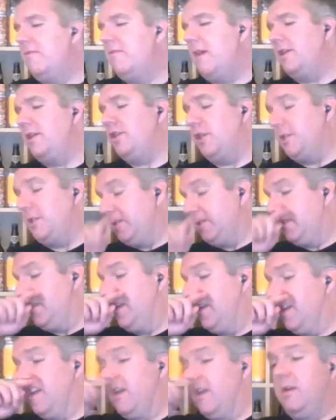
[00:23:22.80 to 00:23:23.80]
Right,
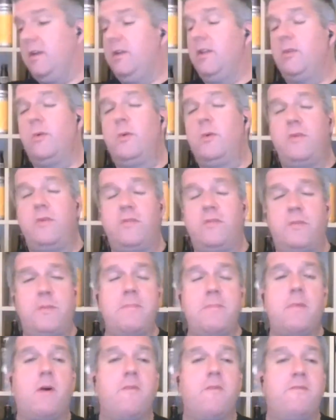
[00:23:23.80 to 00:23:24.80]
shitters. Another one with a
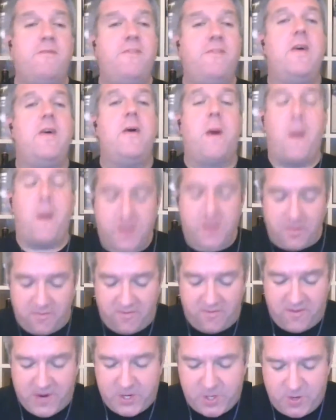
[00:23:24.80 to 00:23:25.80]
bit more, uh,
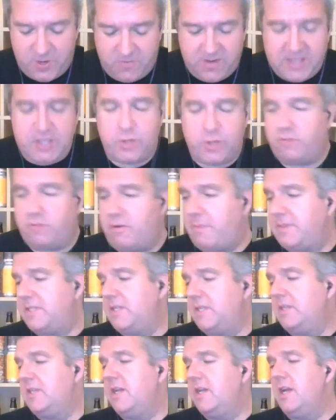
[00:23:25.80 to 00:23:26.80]
some visual
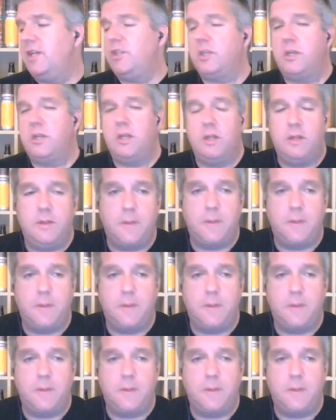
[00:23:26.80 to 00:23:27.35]
representation.